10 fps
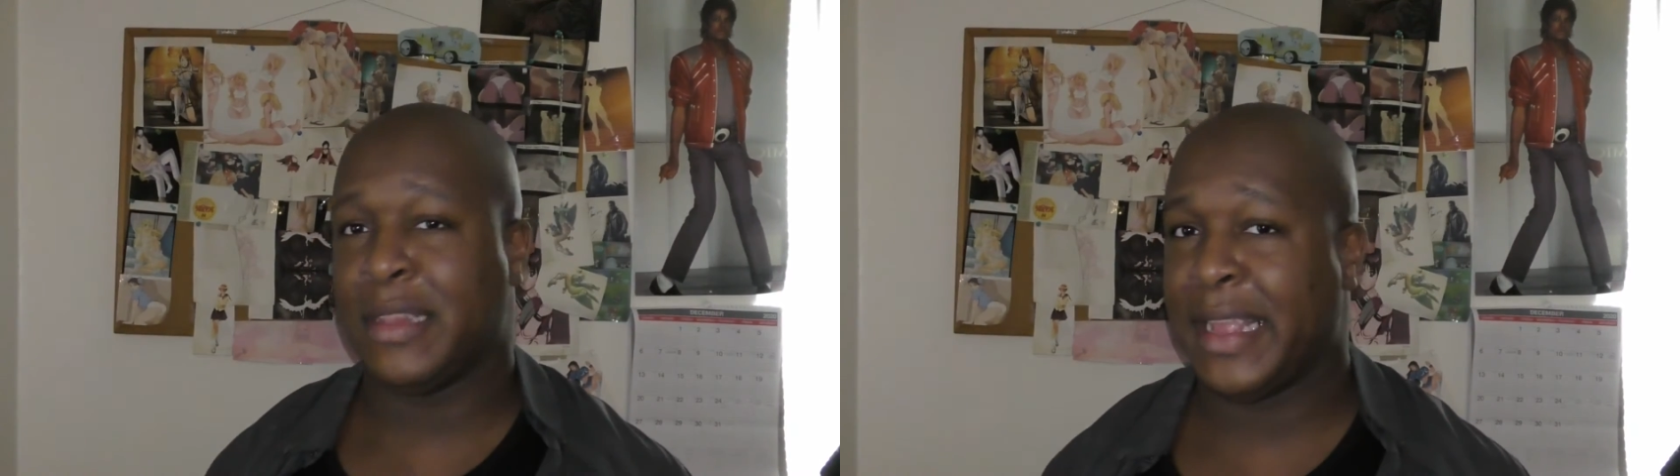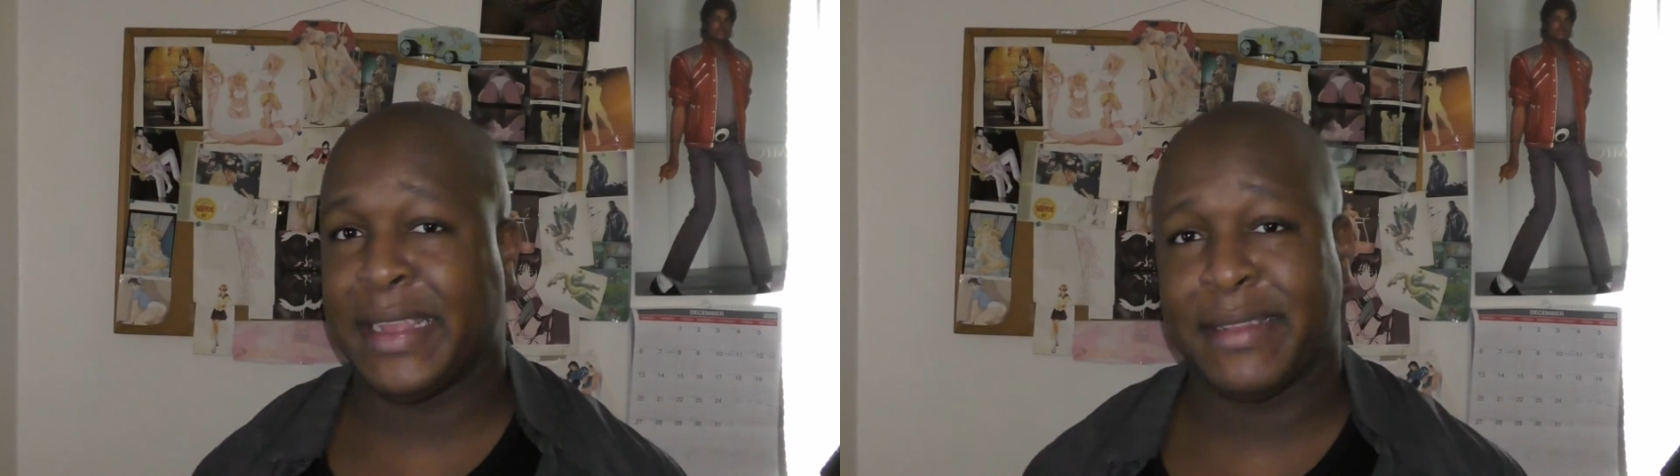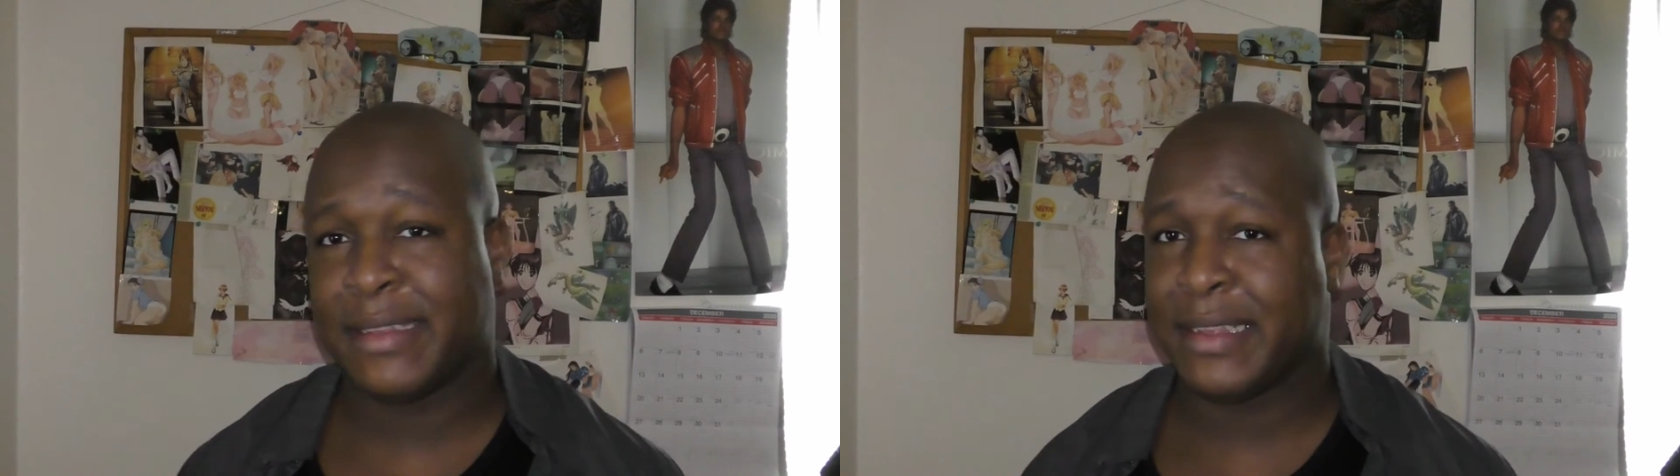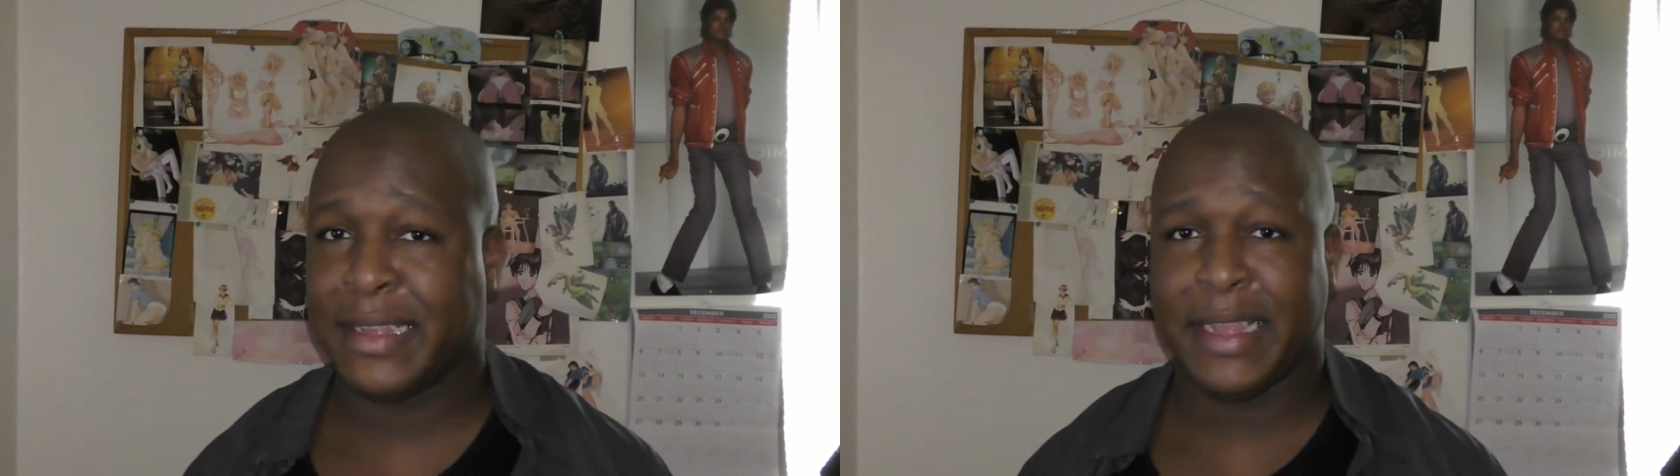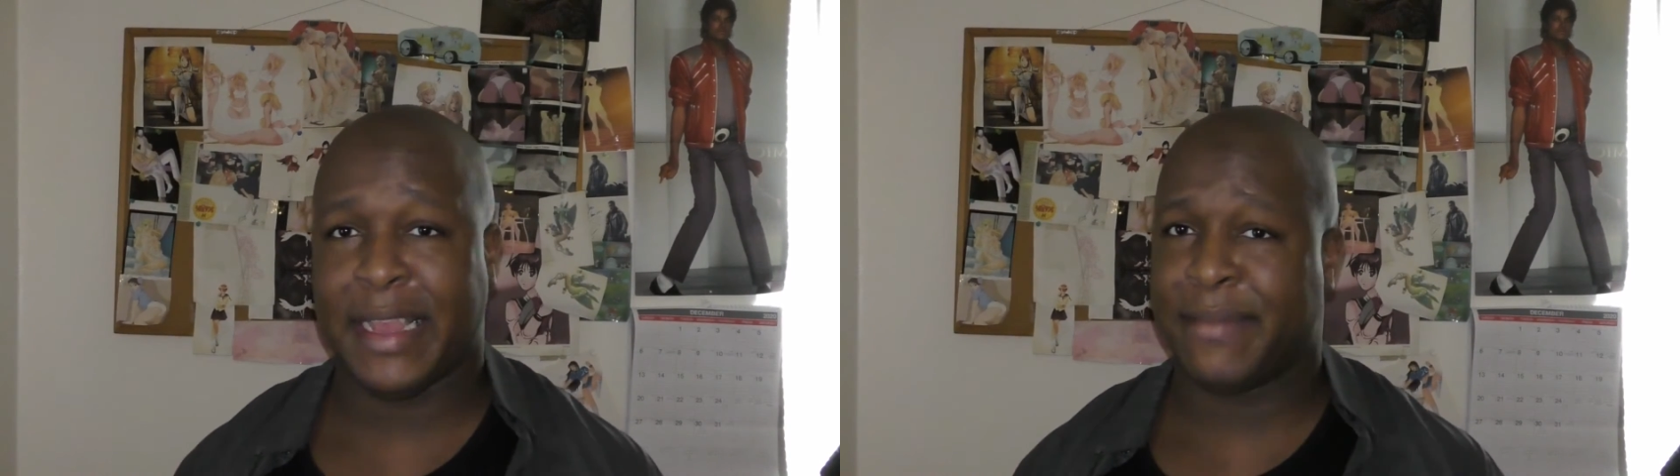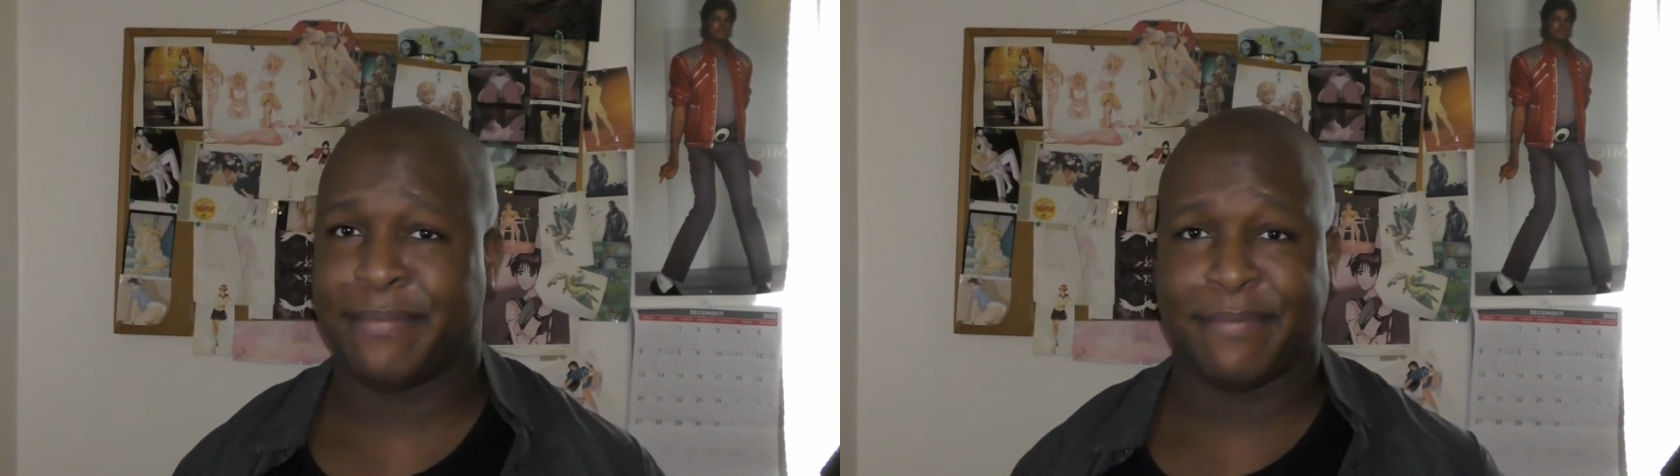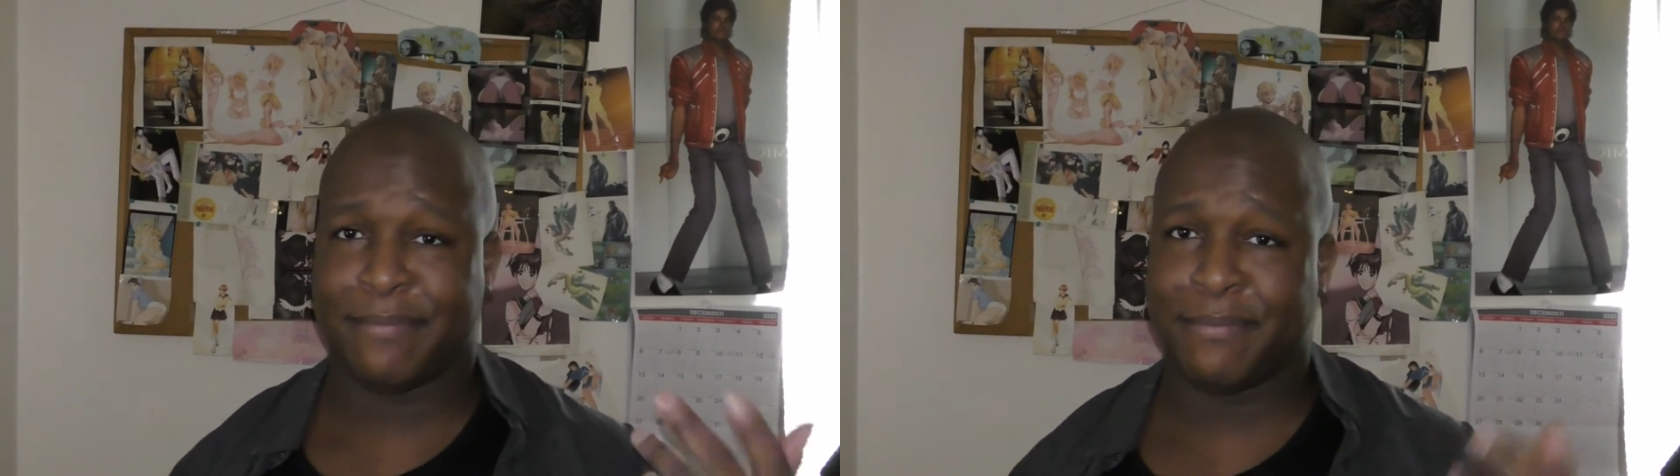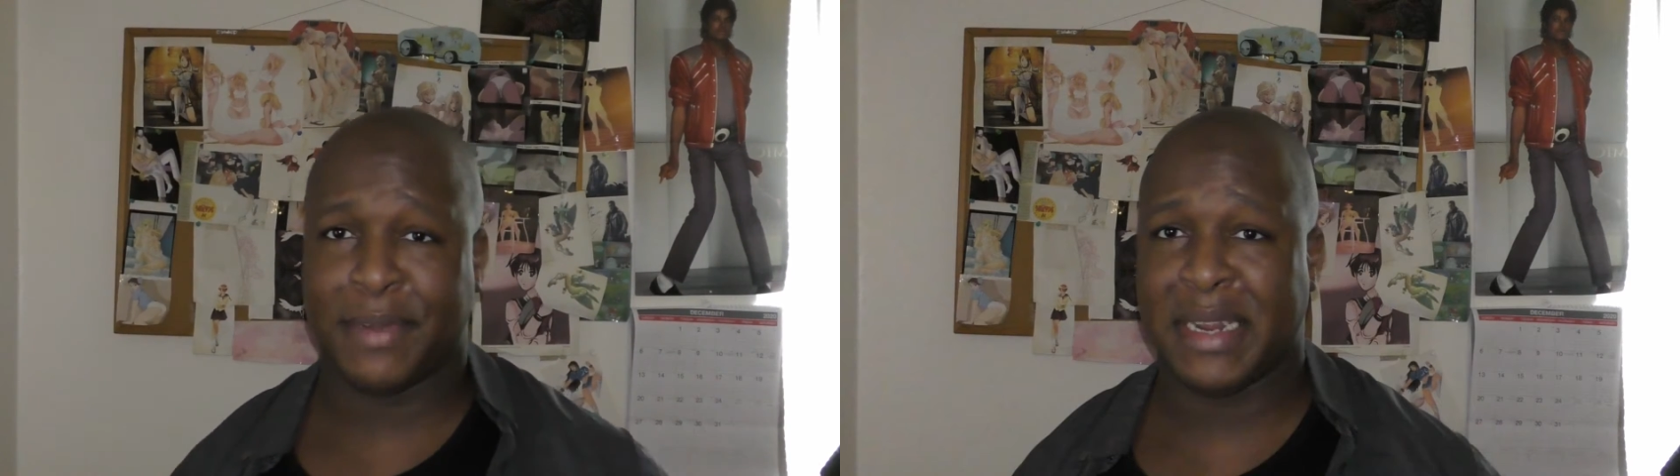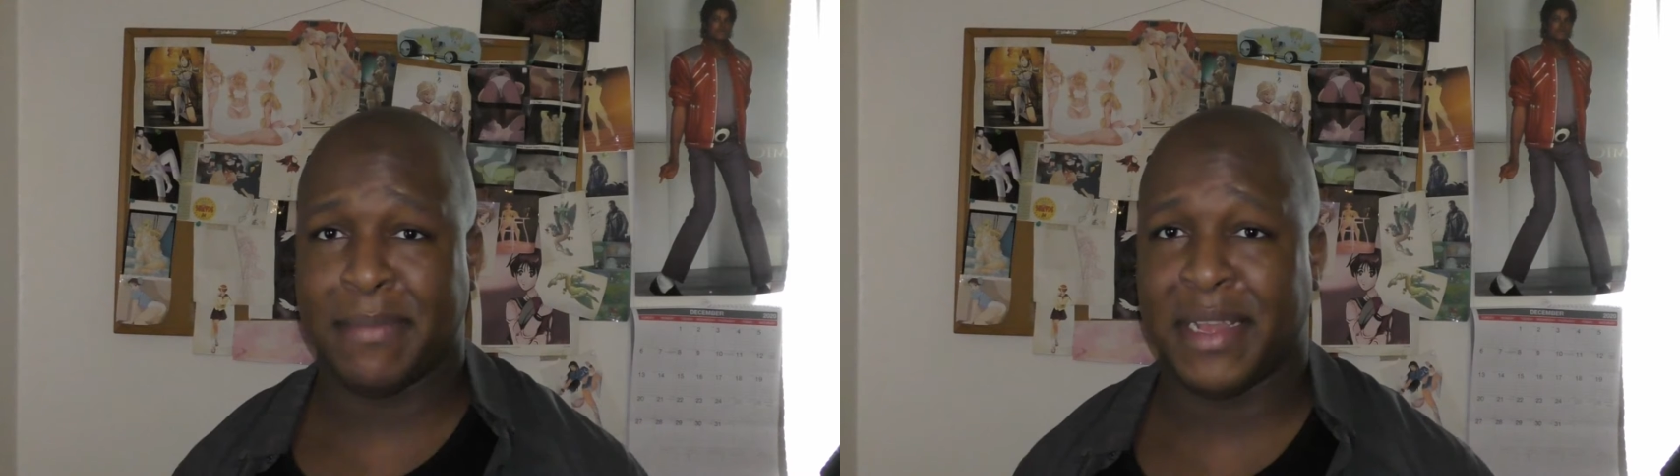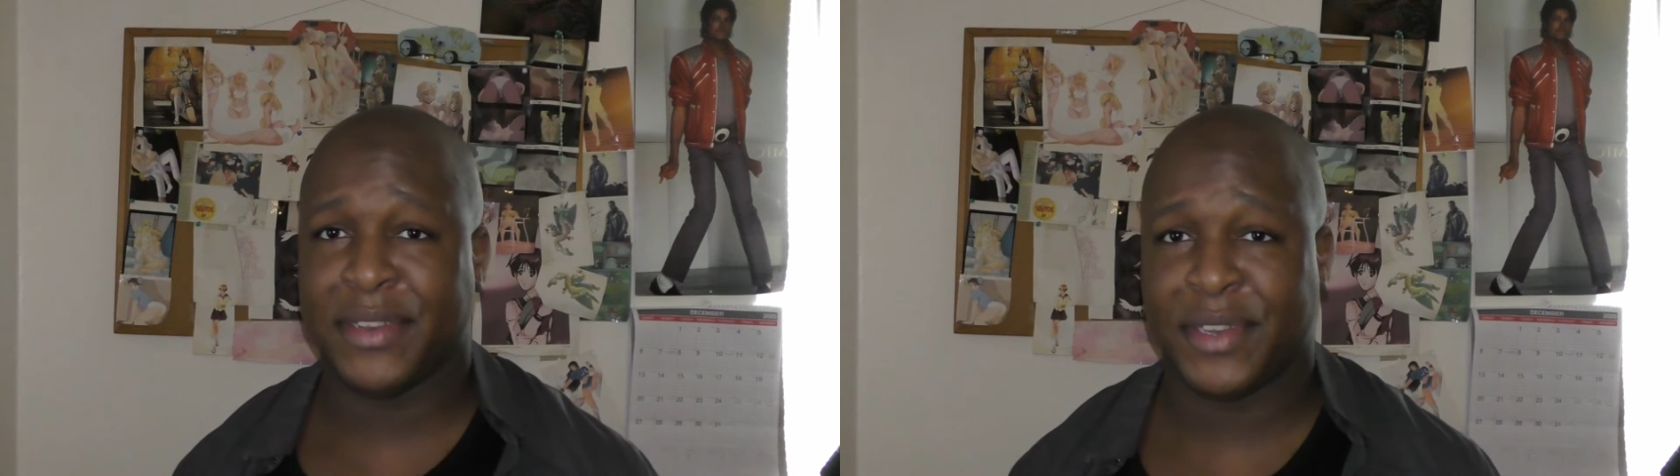Like, yeah, pretty
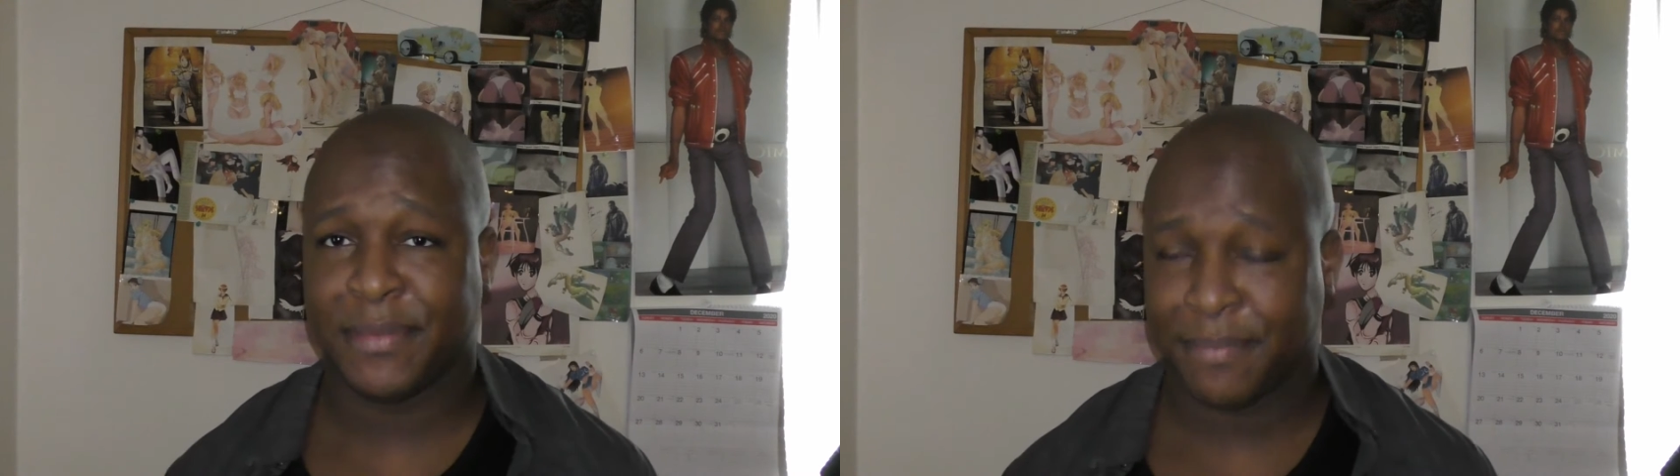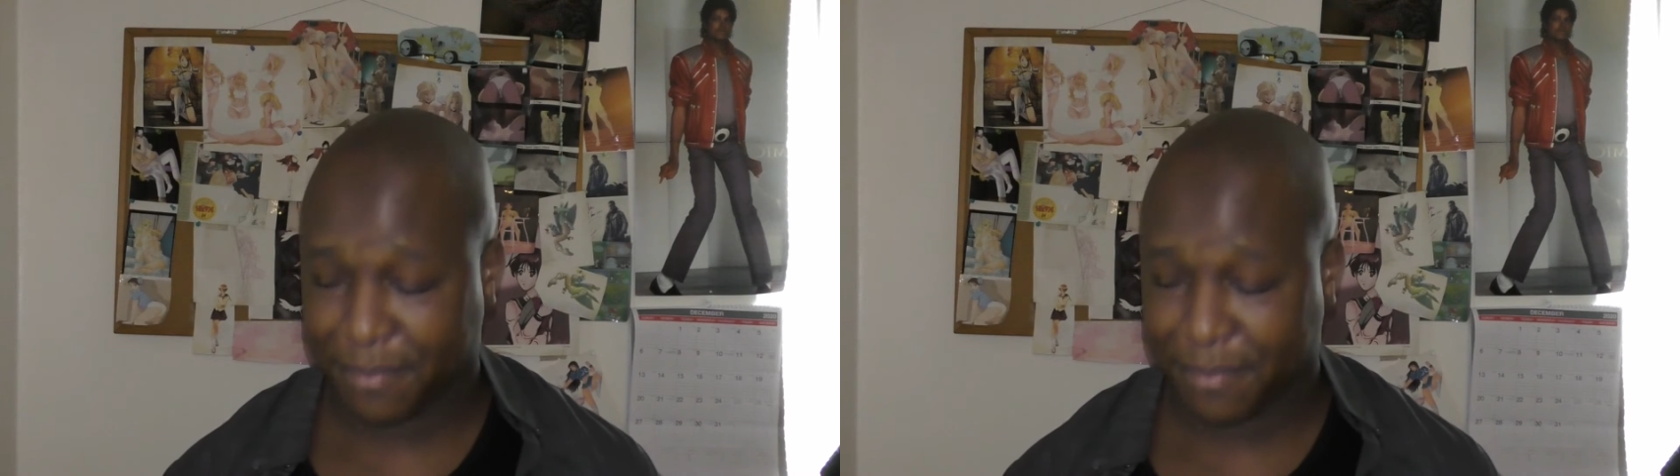much.